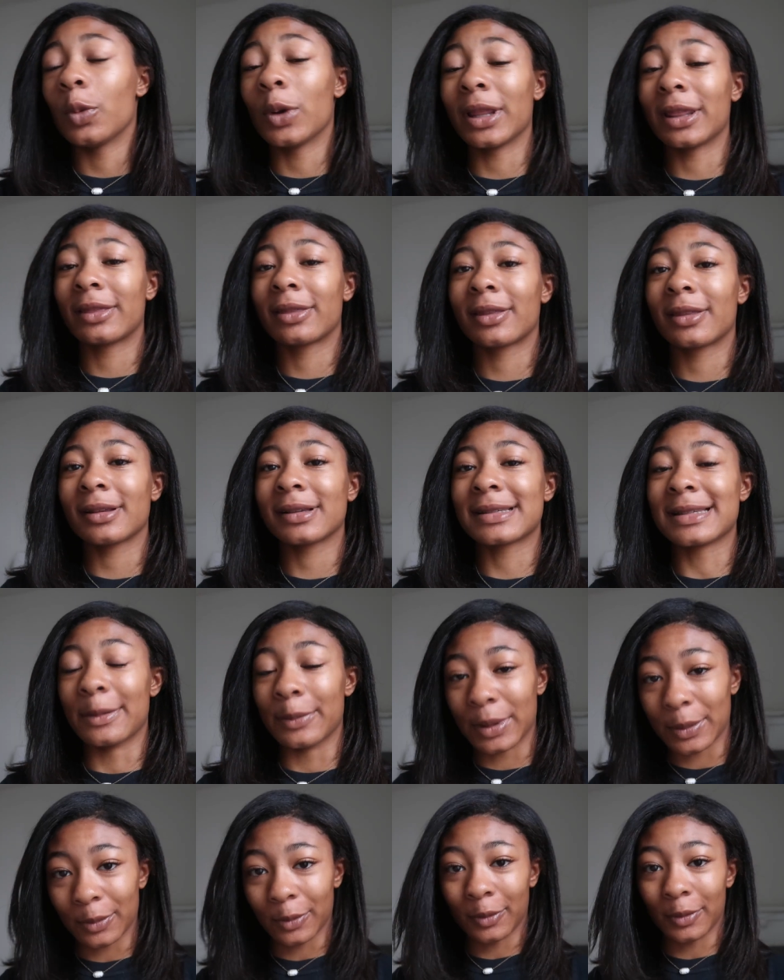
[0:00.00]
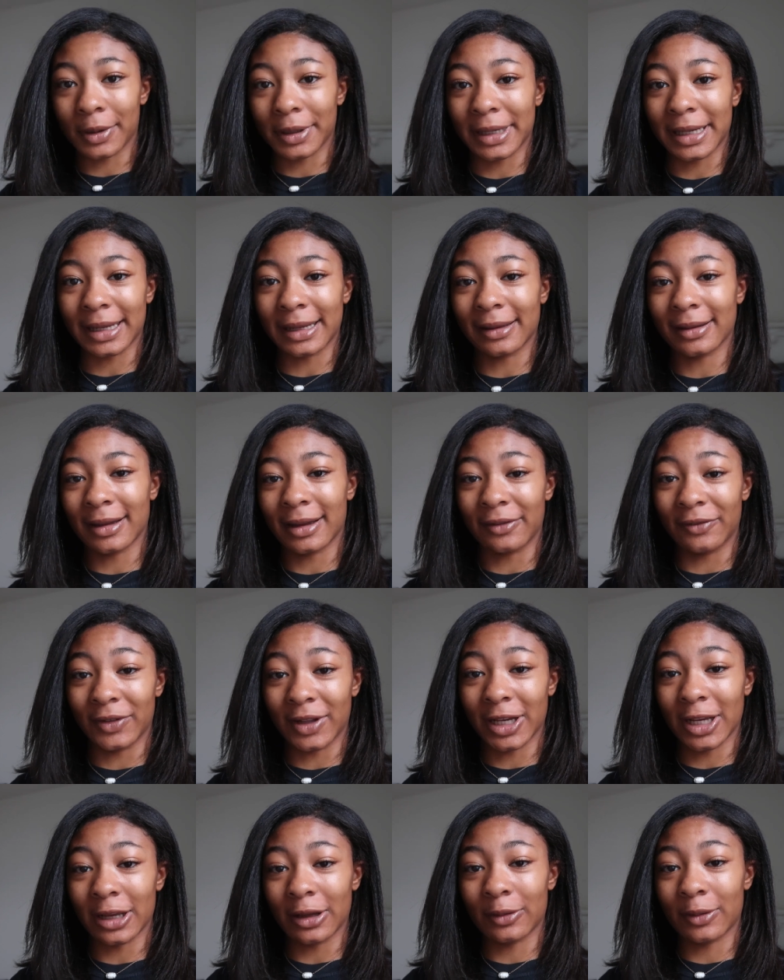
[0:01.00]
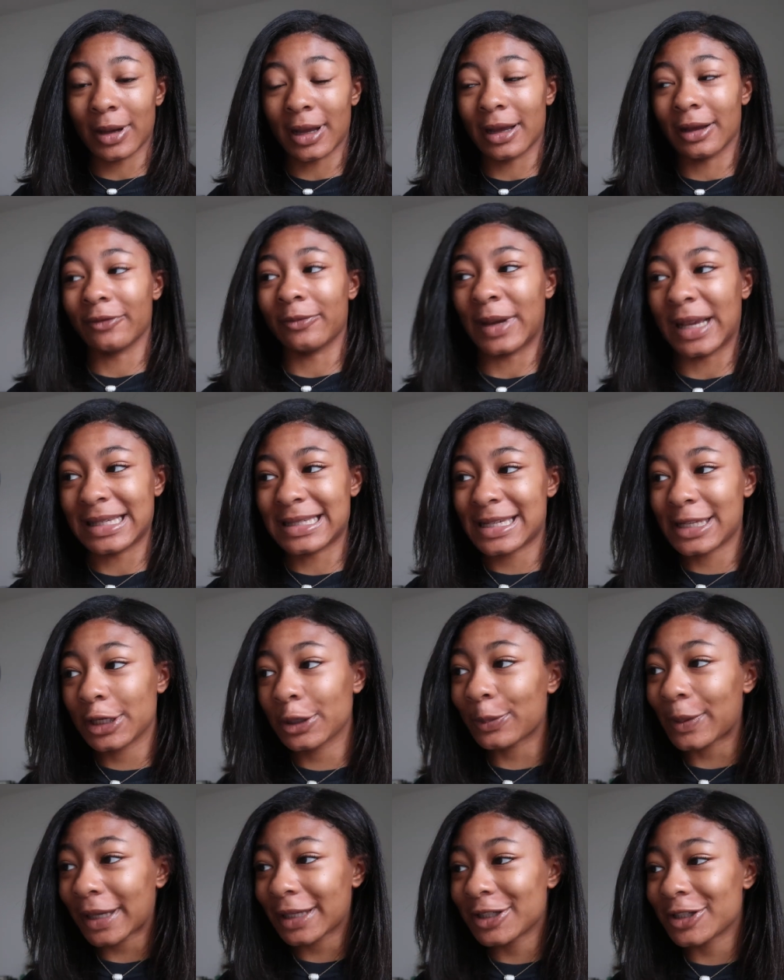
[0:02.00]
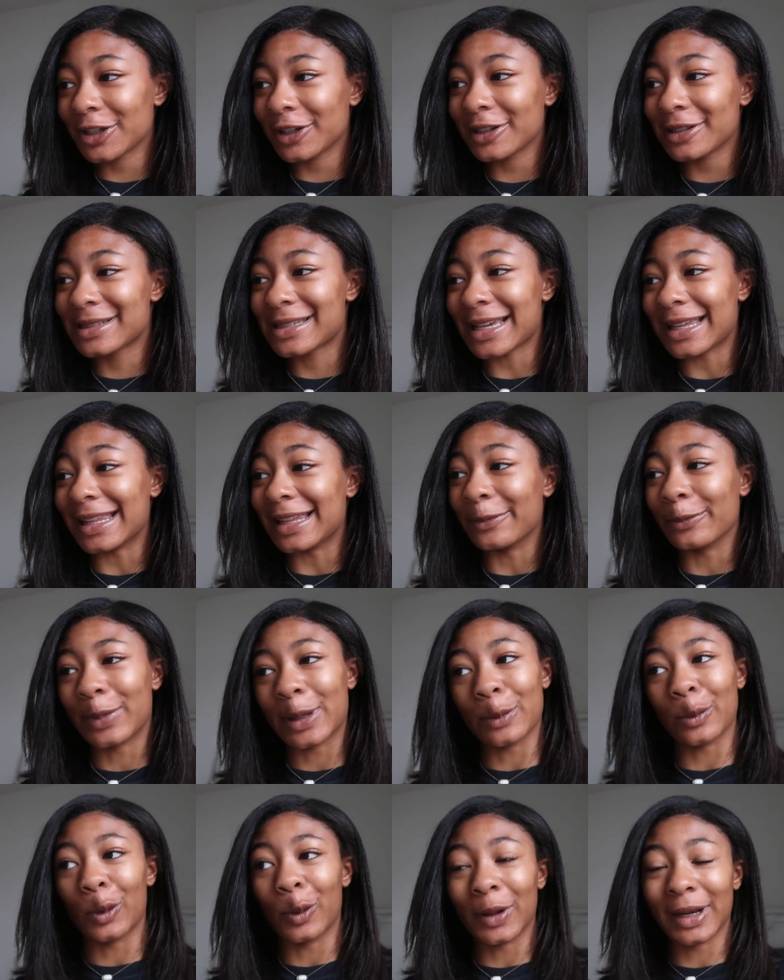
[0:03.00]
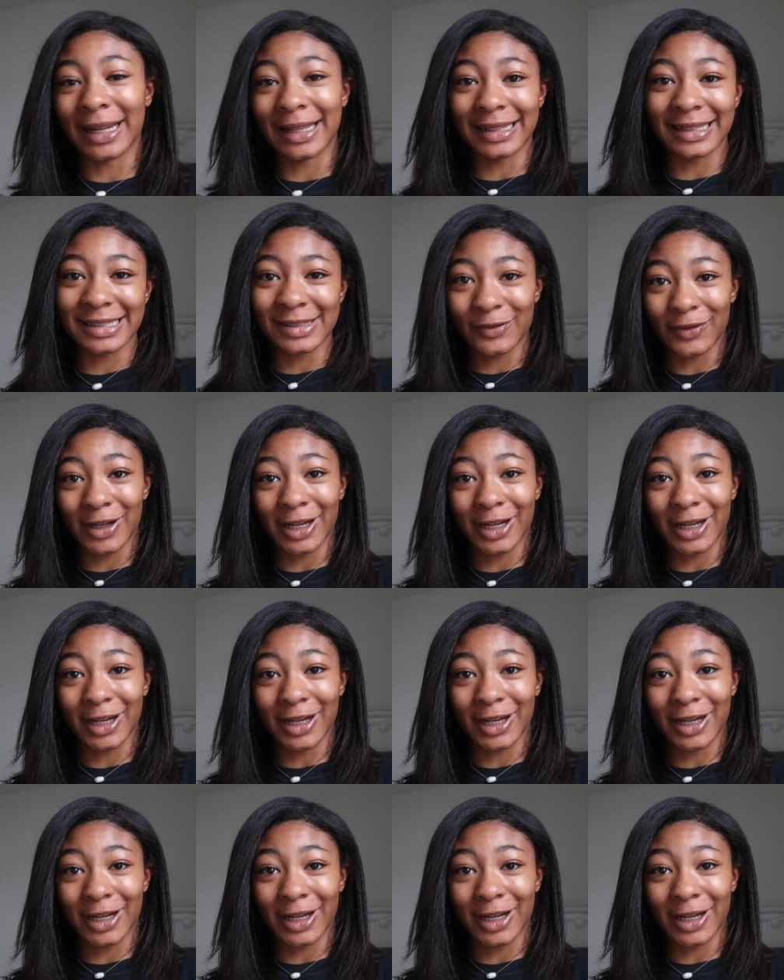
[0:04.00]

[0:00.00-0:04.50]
with some people wanting a video of my senior pictures and then people wanting this